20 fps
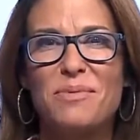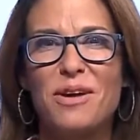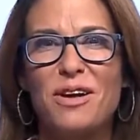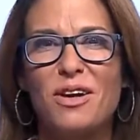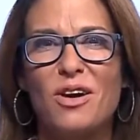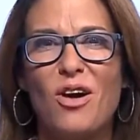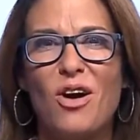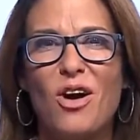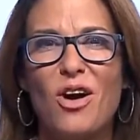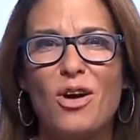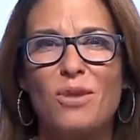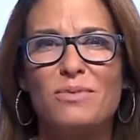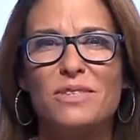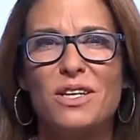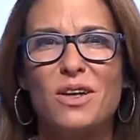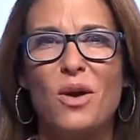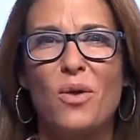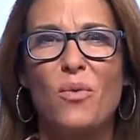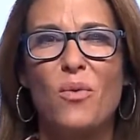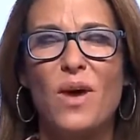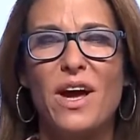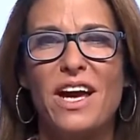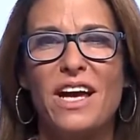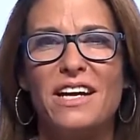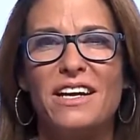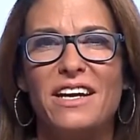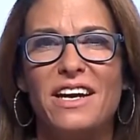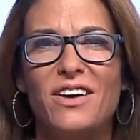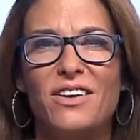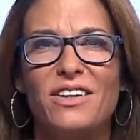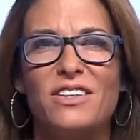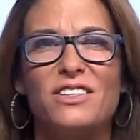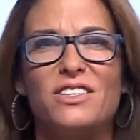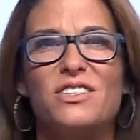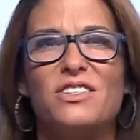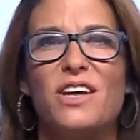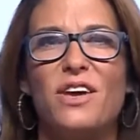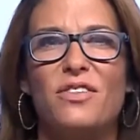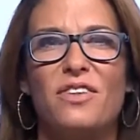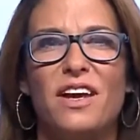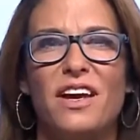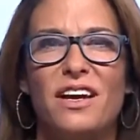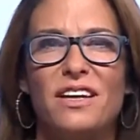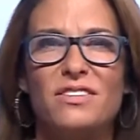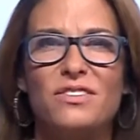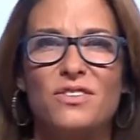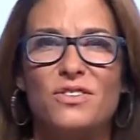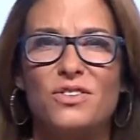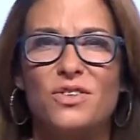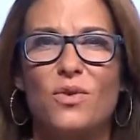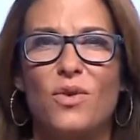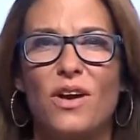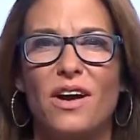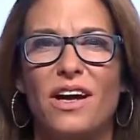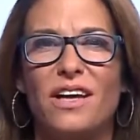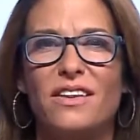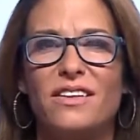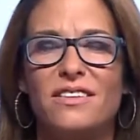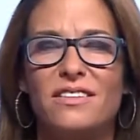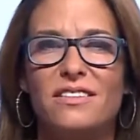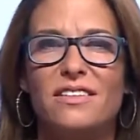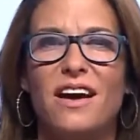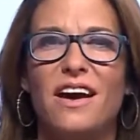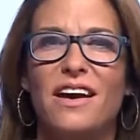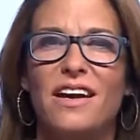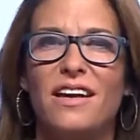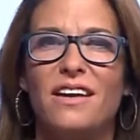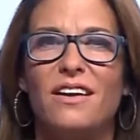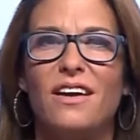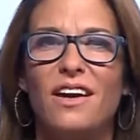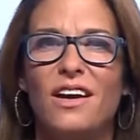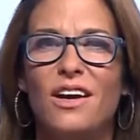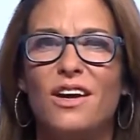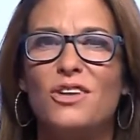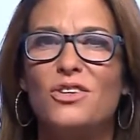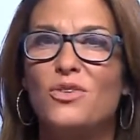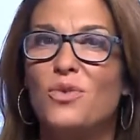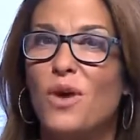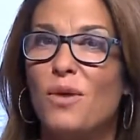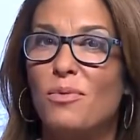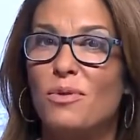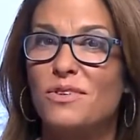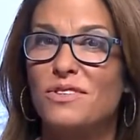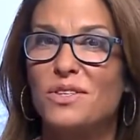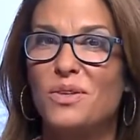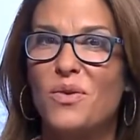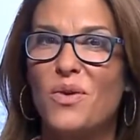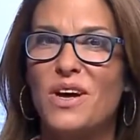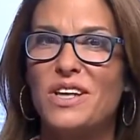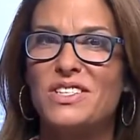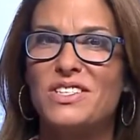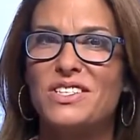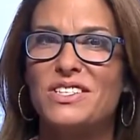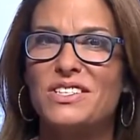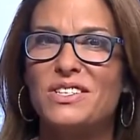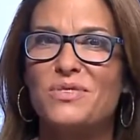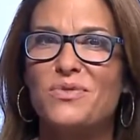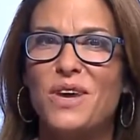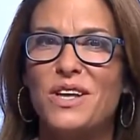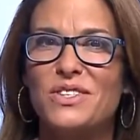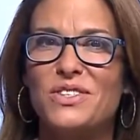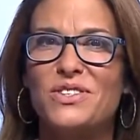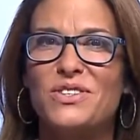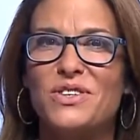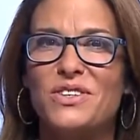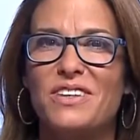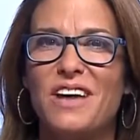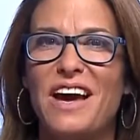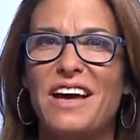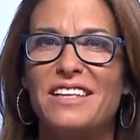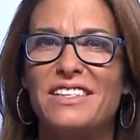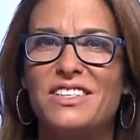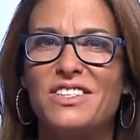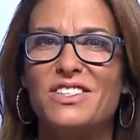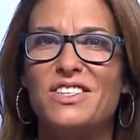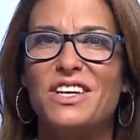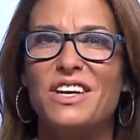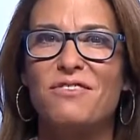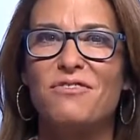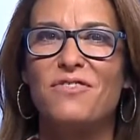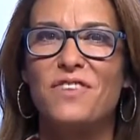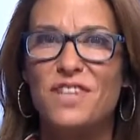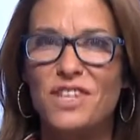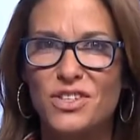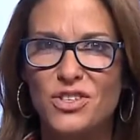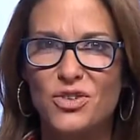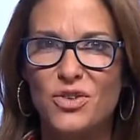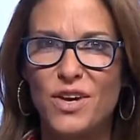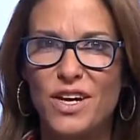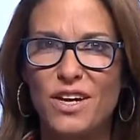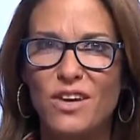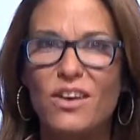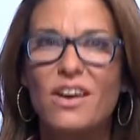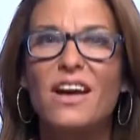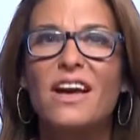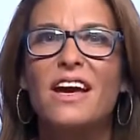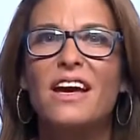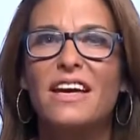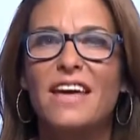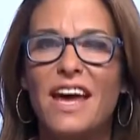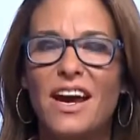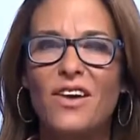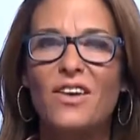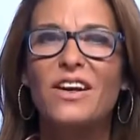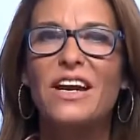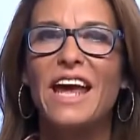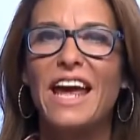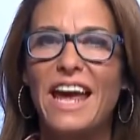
about carbs and our weight, and here to dish out the answers to our endless diet troubles and questions is registered dietitian and fitness trainer Karen